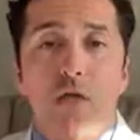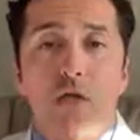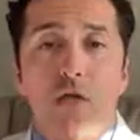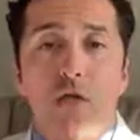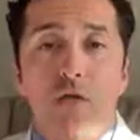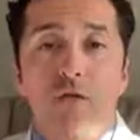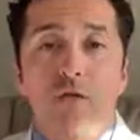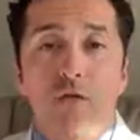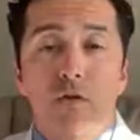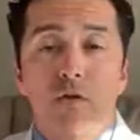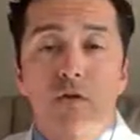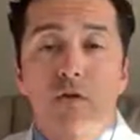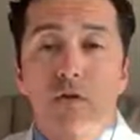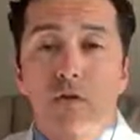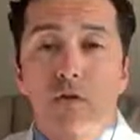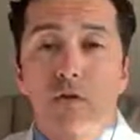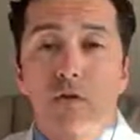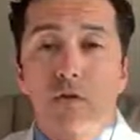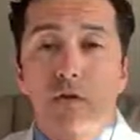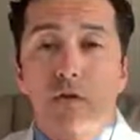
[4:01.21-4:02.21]
if you
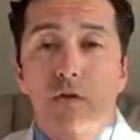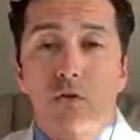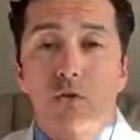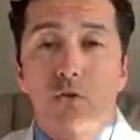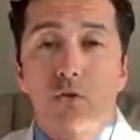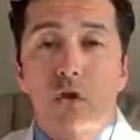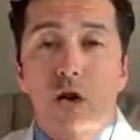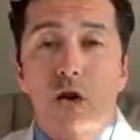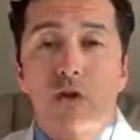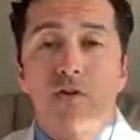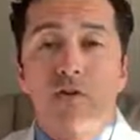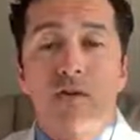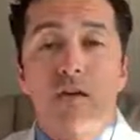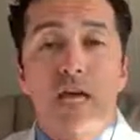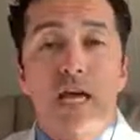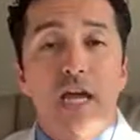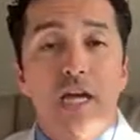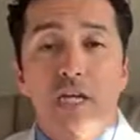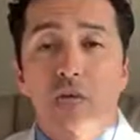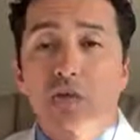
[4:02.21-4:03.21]
feel like you are having
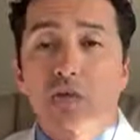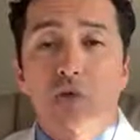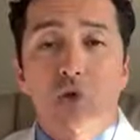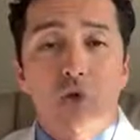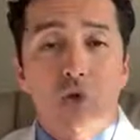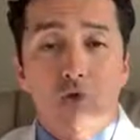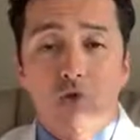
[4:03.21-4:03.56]
any sort